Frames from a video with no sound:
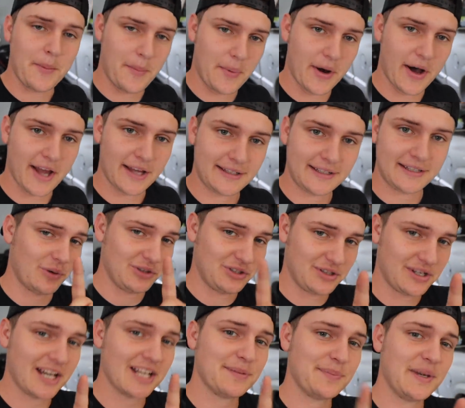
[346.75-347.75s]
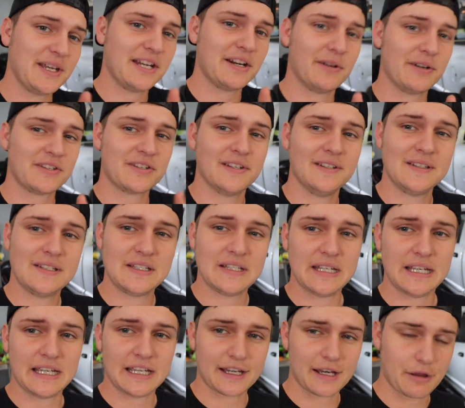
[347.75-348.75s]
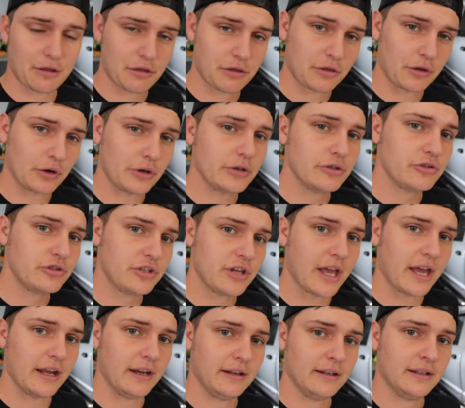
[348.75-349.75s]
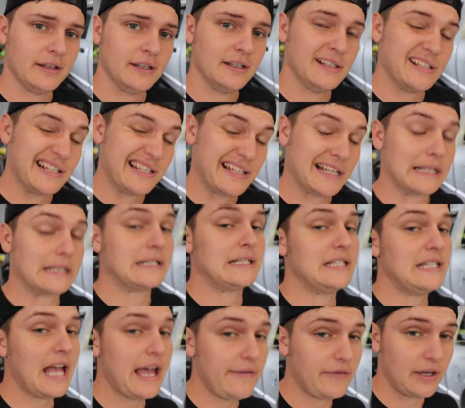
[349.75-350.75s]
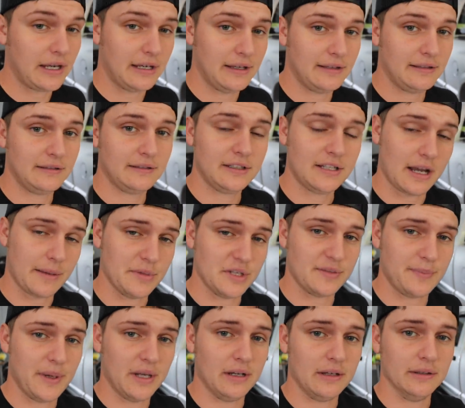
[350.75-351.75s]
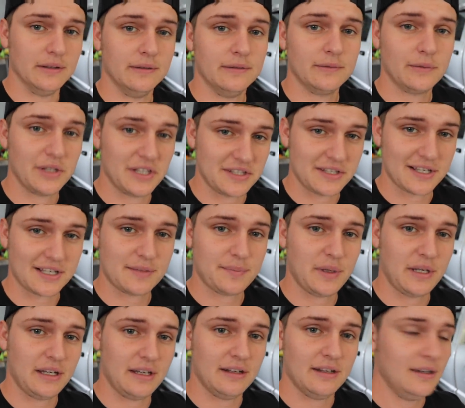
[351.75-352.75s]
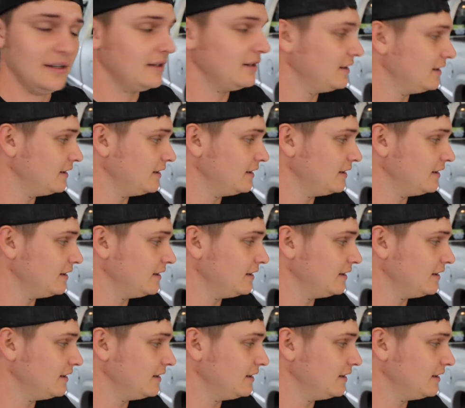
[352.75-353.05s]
but would you guys be interested in seeing a third gen 6.7 Cummins build with a six speed